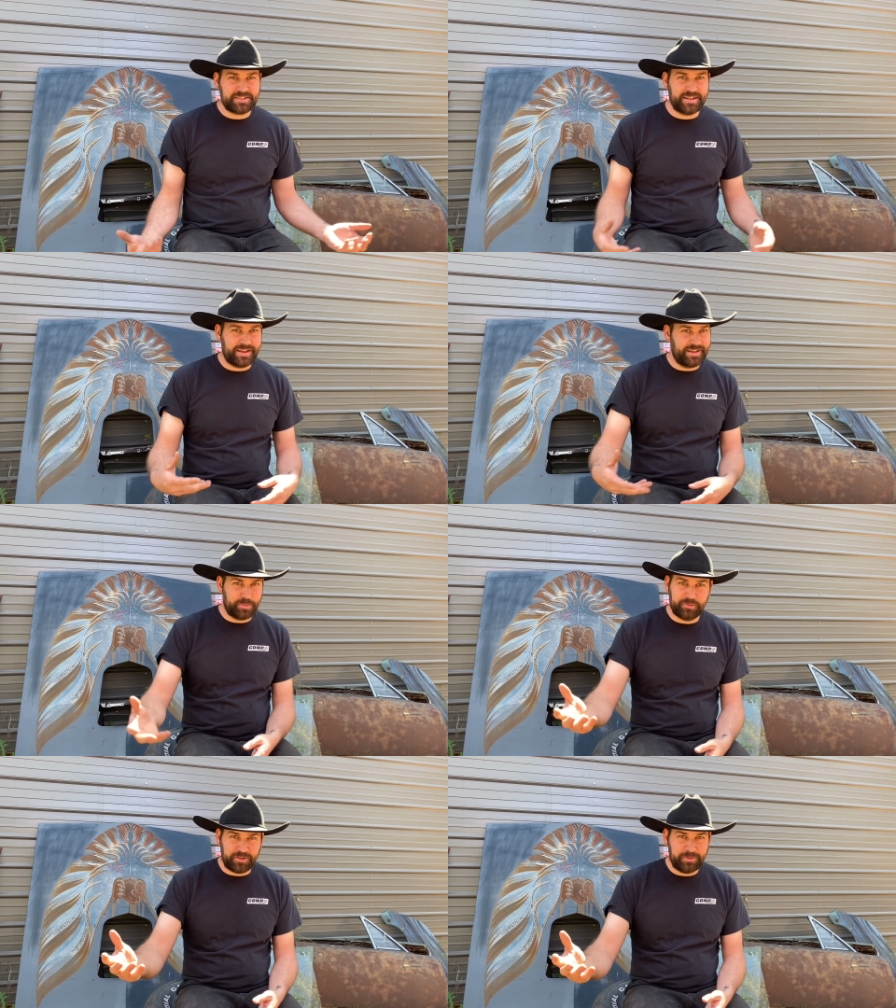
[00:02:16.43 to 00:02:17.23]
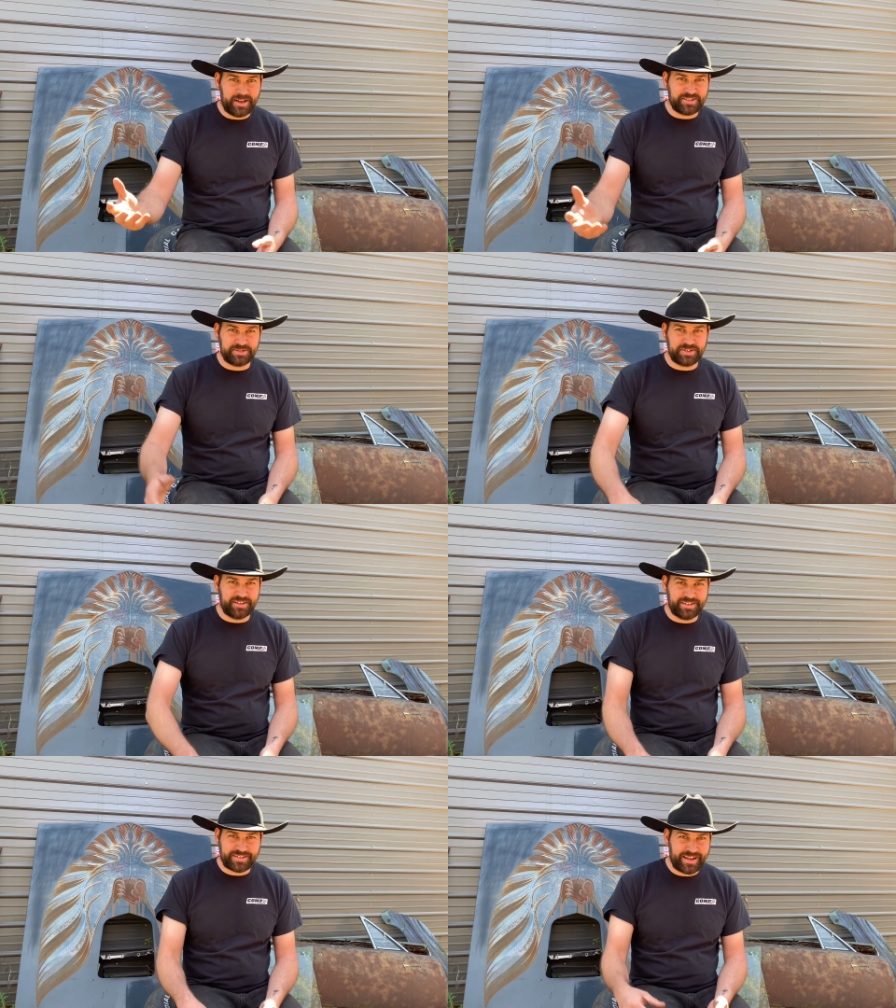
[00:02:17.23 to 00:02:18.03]
guy? You put Flowmasters on it.
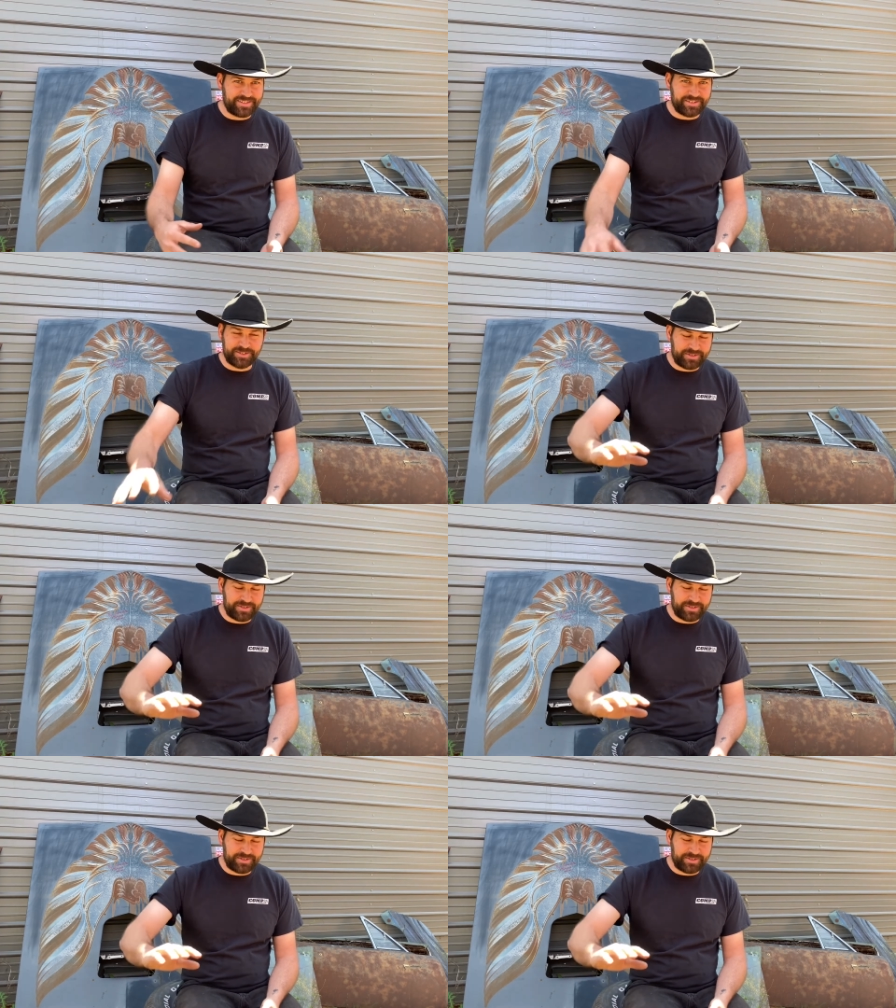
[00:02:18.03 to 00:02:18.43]
It's got to.